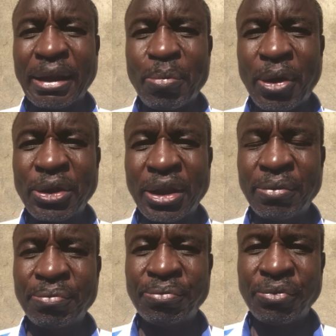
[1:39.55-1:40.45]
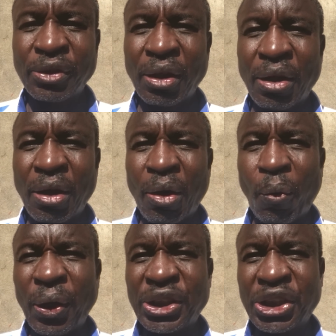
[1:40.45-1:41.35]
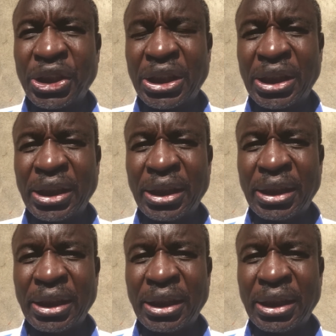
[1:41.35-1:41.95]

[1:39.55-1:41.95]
about him which